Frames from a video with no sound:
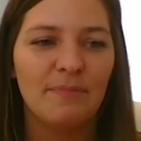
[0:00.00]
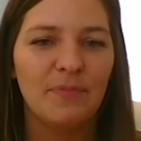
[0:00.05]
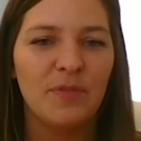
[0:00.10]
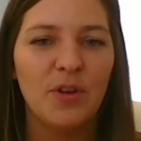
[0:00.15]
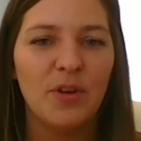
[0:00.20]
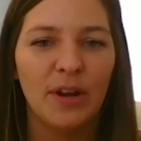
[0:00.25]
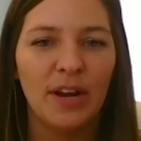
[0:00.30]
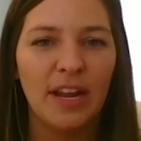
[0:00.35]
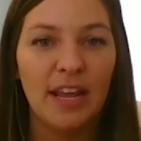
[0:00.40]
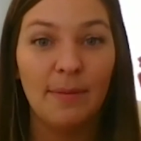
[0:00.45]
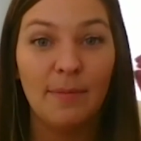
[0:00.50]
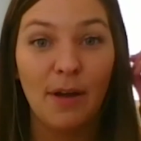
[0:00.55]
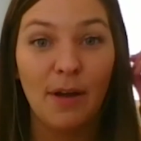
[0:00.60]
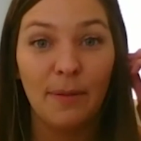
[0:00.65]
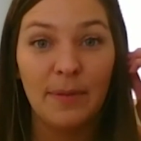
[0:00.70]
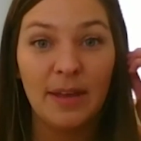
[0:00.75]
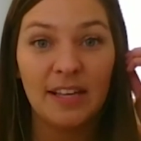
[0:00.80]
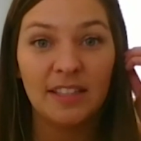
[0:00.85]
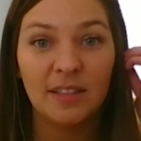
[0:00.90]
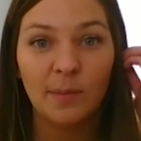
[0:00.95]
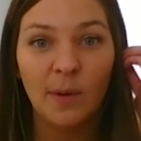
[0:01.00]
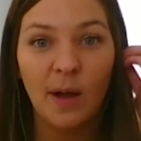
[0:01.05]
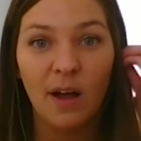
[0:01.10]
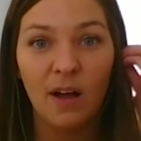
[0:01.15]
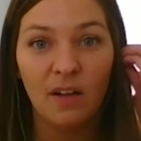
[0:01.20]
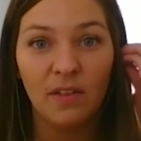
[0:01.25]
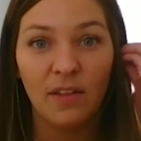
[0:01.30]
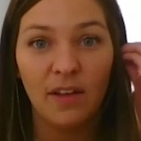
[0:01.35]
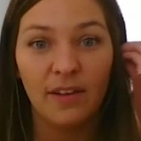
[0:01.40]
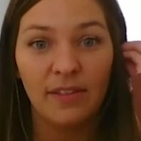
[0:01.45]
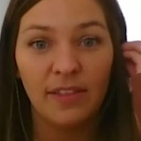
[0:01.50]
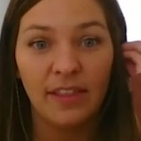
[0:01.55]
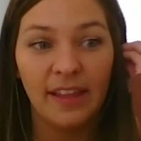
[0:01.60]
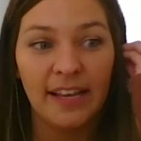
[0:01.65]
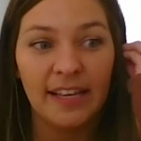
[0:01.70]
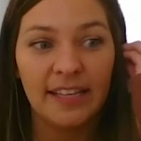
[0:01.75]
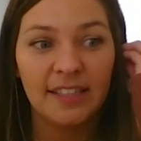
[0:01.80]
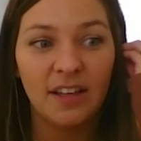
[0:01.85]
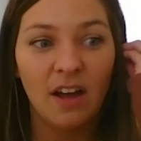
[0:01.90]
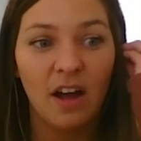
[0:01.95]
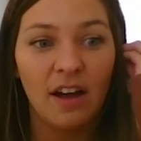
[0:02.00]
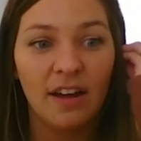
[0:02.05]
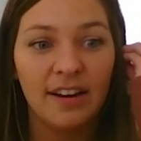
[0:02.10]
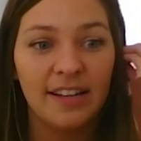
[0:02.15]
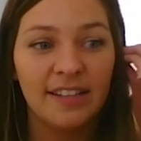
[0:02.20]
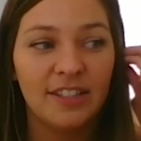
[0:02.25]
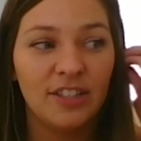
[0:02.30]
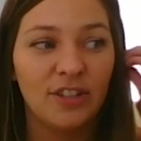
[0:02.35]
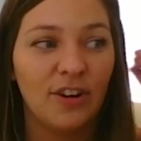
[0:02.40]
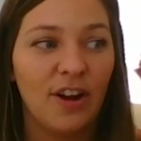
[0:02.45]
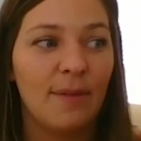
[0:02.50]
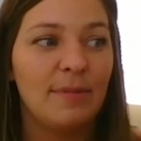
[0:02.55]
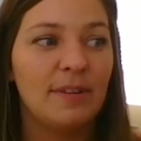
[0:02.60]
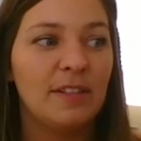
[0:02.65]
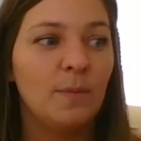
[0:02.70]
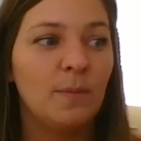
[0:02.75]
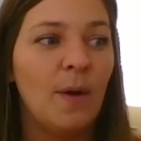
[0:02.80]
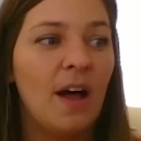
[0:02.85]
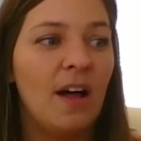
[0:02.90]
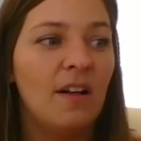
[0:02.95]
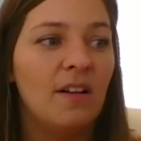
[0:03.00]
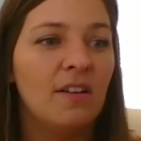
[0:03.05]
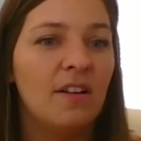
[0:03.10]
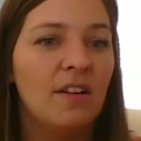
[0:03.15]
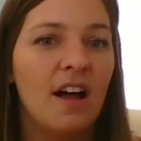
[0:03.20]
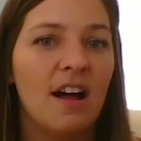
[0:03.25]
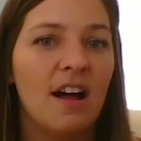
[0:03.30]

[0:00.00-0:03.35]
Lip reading: You can email me as well, but links on Instagram as well.